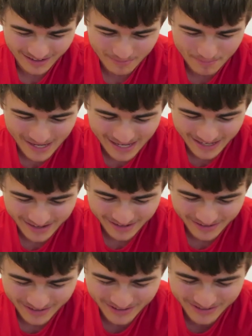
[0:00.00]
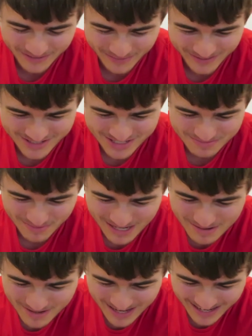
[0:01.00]
uh, bio, which is
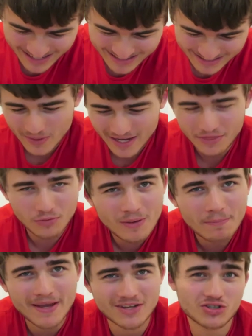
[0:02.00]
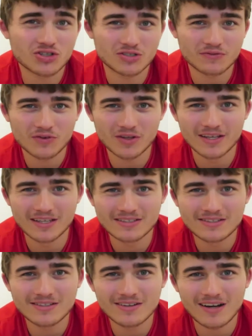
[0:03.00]
money bags. So we got three pictures for
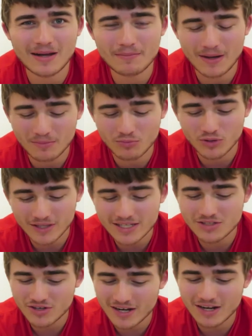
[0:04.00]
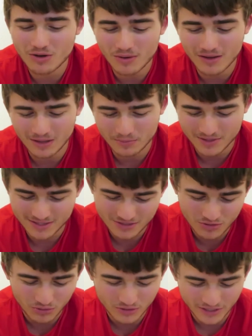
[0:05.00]
this. You know, I'm, I'm really trying to go all in with this
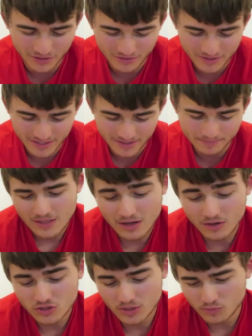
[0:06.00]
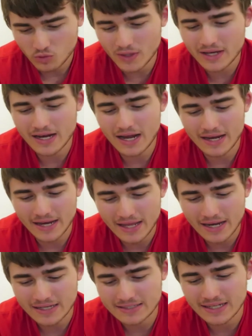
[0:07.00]
gold digger thing. And also I'm twenty-nine
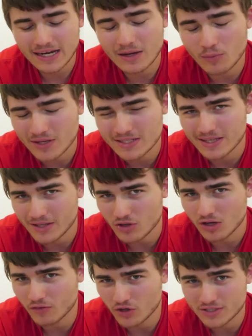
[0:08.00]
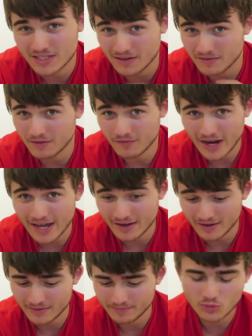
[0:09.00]
and I said I went to the university of
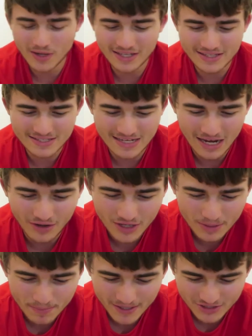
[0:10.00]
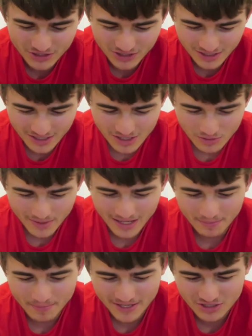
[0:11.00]
Nevada. So we got this Audi picture, we
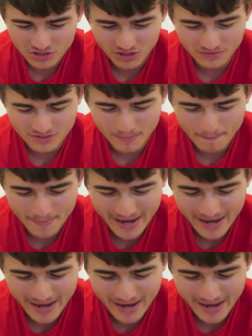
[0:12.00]
got a picture of some